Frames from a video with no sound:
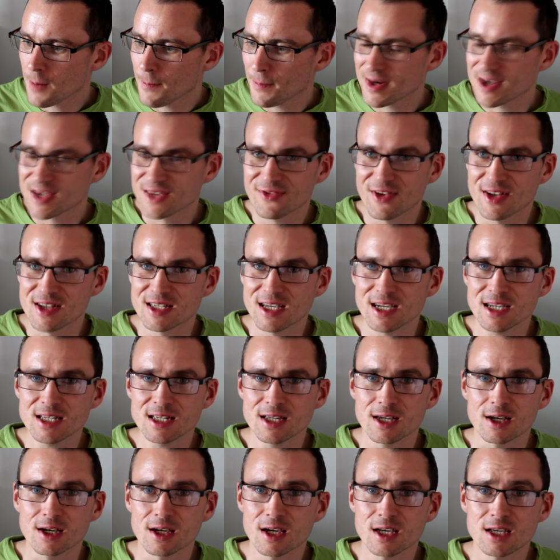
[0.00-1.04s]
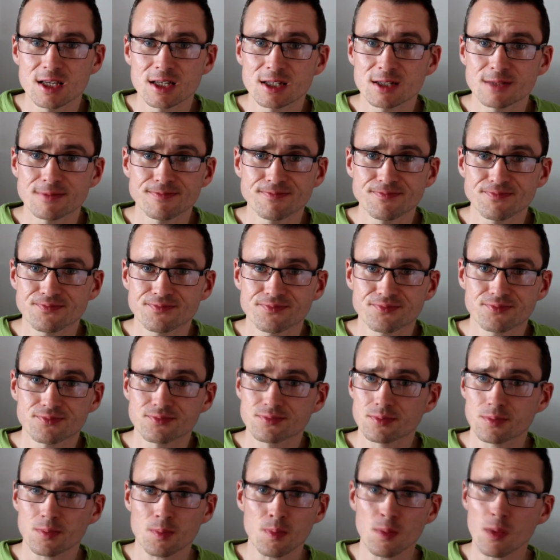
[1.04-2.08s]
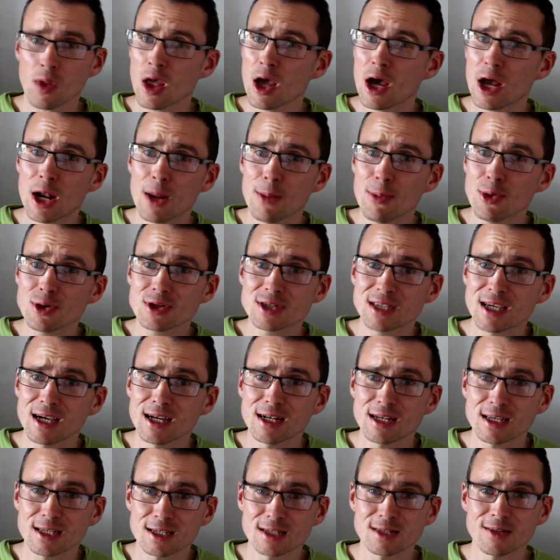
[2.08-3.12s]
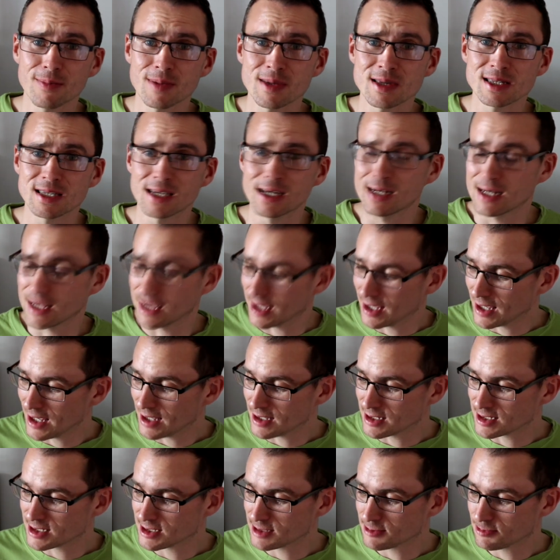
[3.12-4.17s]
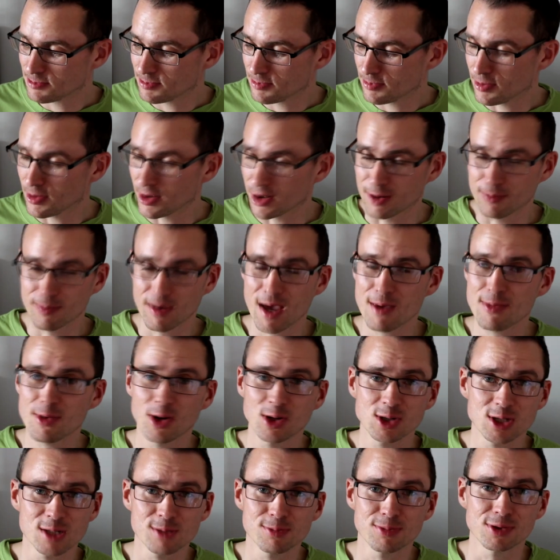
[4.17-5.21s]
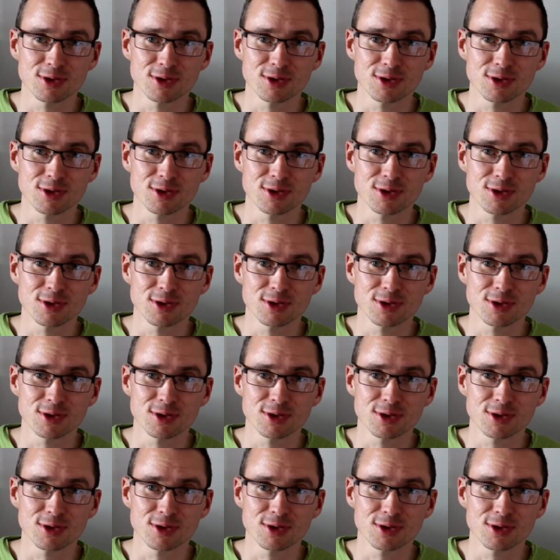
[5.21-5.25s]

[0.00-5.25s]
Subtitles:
But it's fantastic. It's, and I'm not saying this because I've been sent it, it's, and maybe I just